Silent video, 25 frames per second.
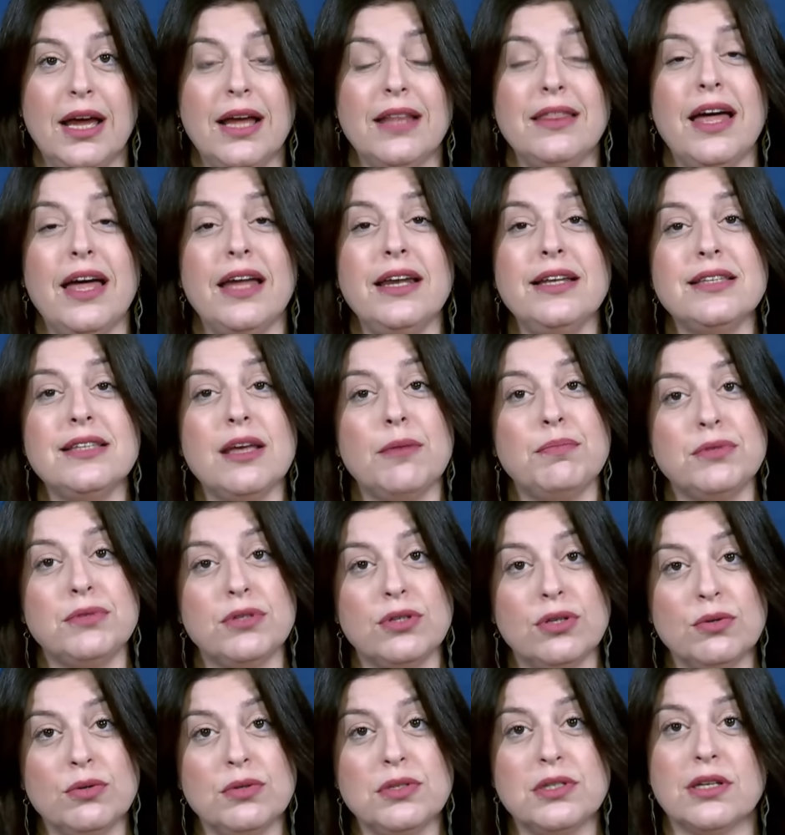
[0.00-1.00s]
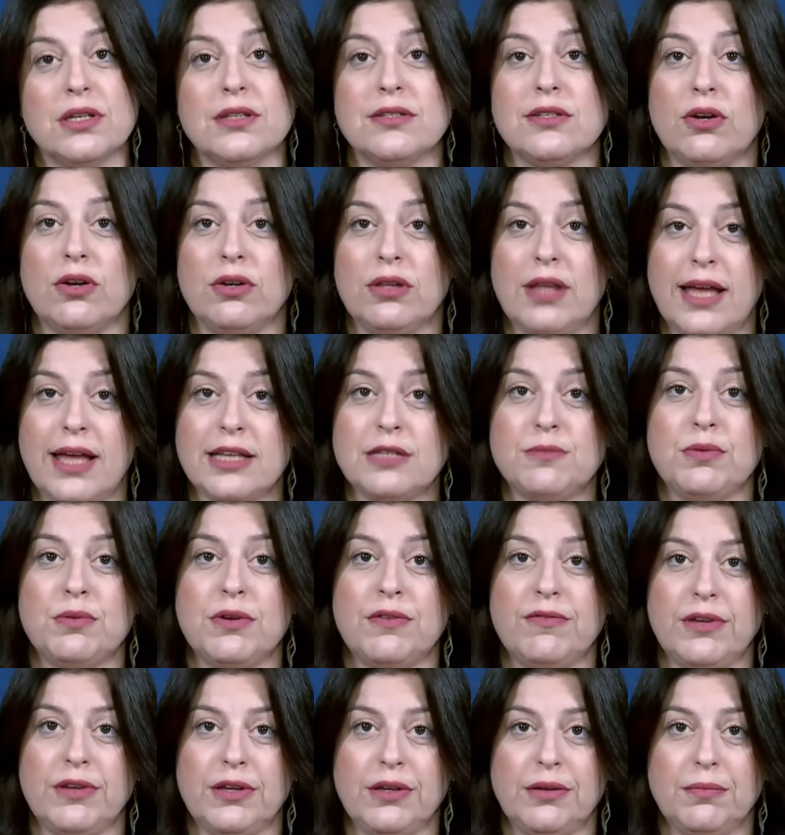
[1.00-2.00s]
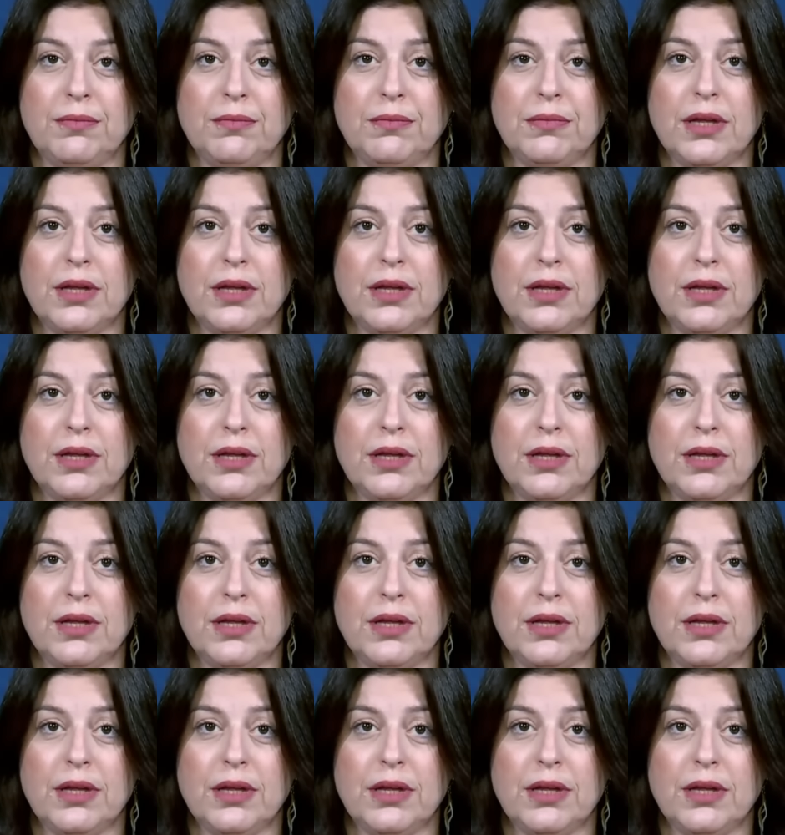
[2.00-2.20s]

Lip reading: That is up two since our last briefing.